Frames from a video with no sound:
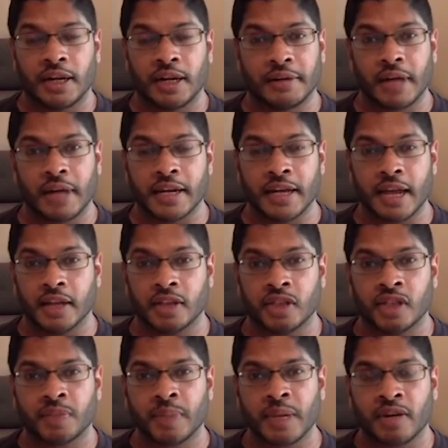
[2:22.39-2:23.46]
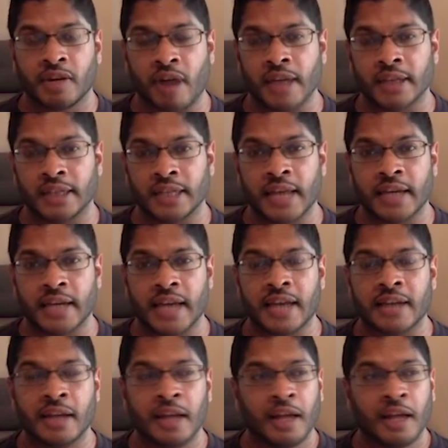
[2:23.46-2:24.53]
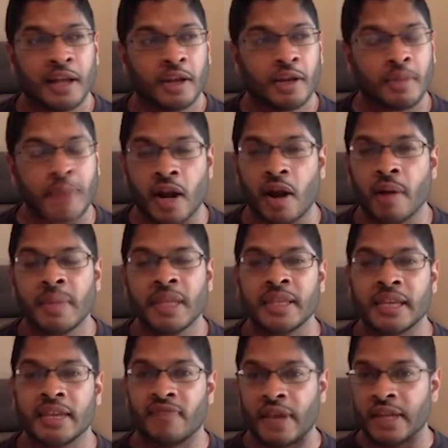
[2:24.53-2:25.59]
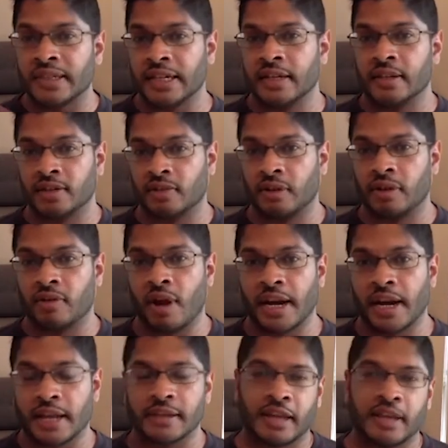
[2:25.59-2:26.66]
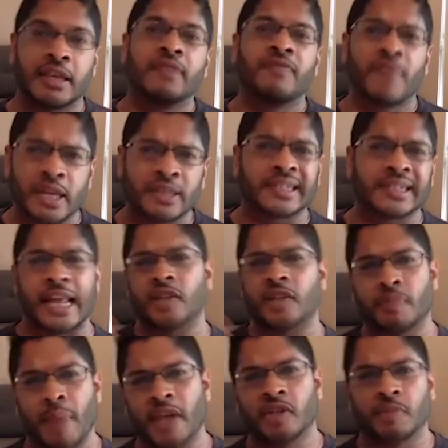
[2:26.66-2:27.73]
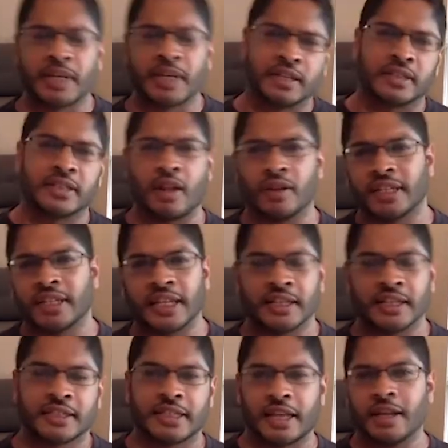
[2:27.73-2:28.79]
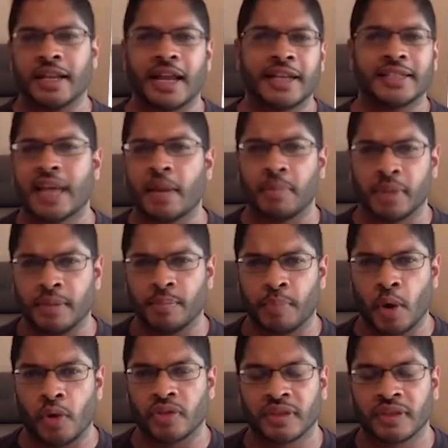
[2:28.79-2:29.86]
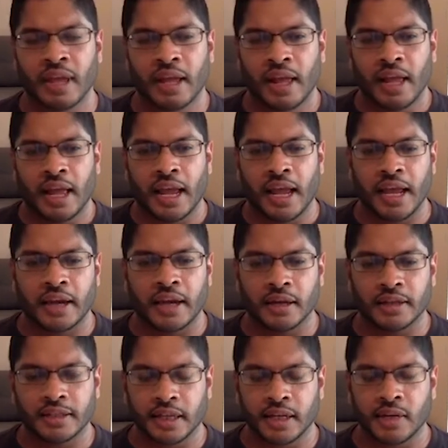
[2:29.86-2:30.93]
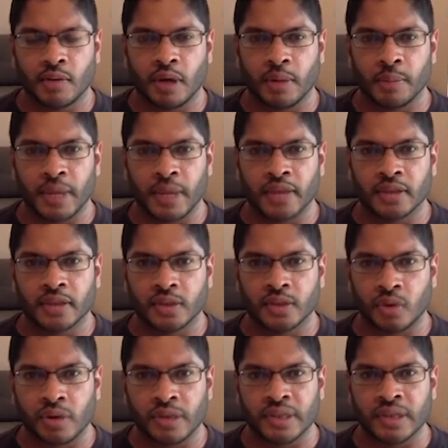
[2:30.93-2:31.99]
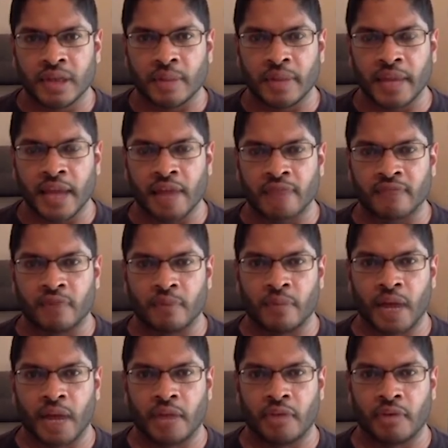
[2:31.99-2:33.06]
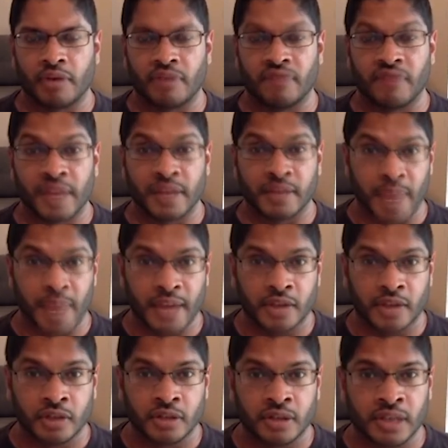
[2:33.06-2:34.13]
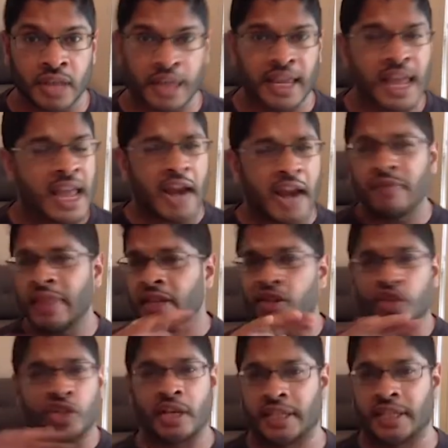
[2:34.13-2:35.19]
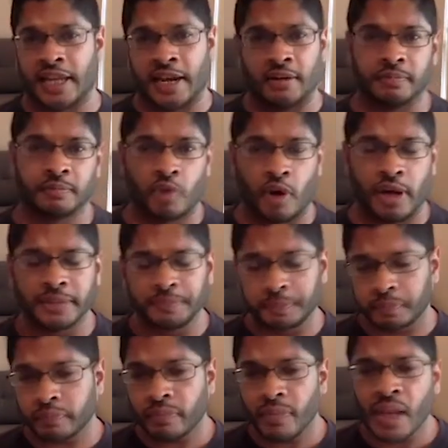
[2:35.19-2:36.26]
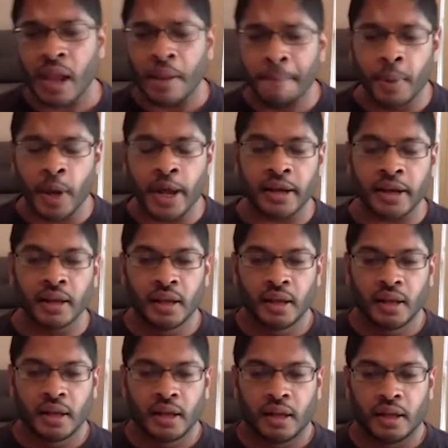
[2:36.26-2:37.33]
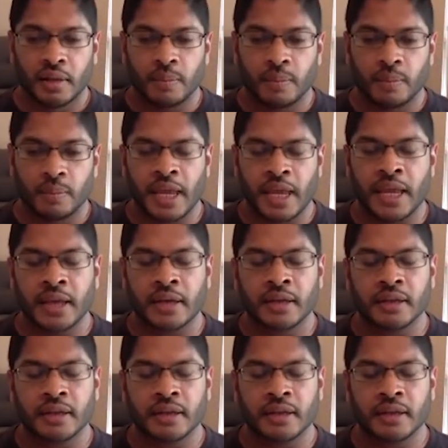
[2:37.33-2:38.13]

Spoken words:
And it's just been crazy. And look, man, I'm in the events industry, right? And events/management consulting. I dabble in both. And I tell you what, man, the stories coming out from other event managers, like, everything's shut down, right? But man,